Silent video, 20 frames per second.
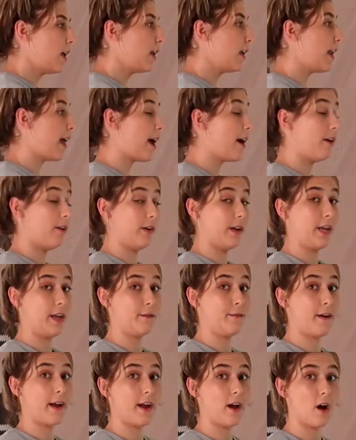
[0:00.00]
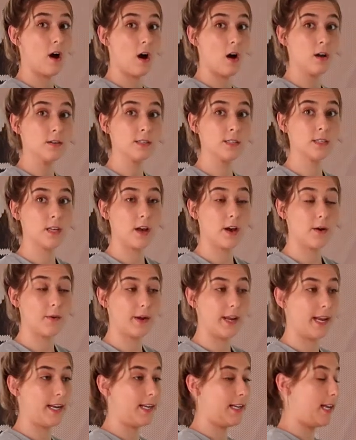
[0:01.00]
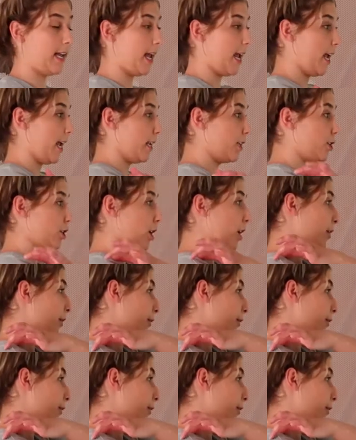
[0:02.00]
Now, if I also engage